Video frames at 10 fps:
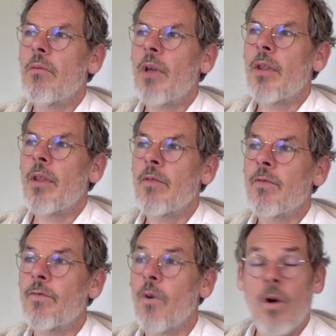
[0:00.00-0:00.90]
I think
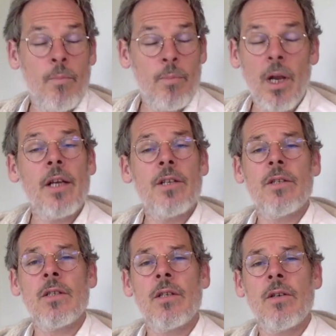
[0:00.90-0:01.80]
for obliged
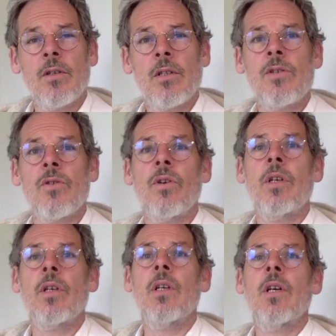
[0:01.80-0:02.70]
us in order to
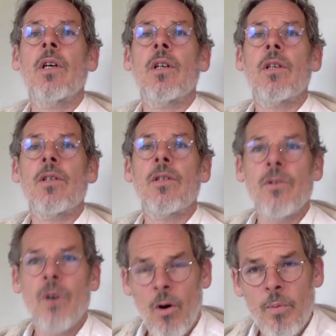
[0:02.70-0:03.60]
join
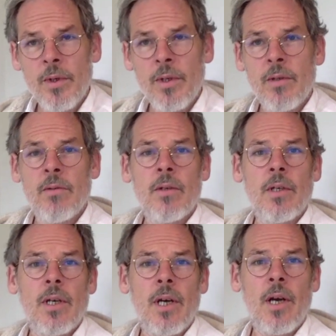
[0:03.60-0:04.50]
to open
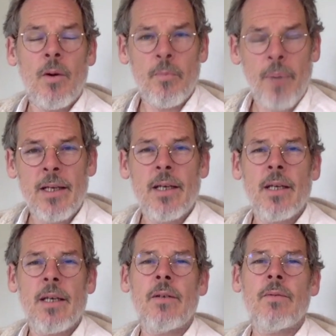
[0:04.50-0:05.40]
our
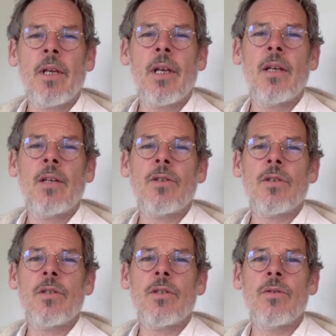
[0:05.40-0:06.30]
banking
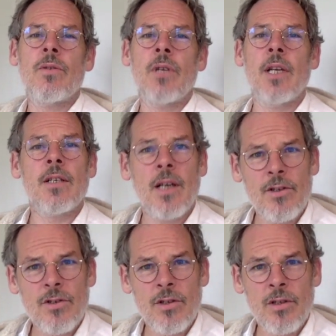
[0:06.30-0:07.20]
regulations to an
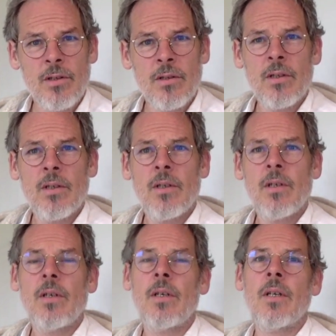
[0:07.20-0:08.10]
international
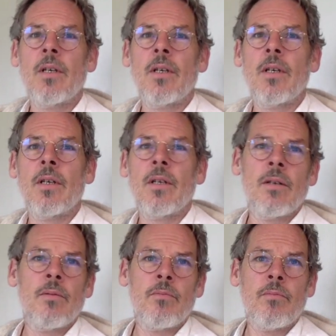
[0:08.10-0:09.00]
uh,
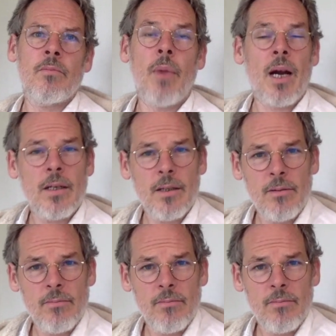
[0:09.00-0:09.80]
market.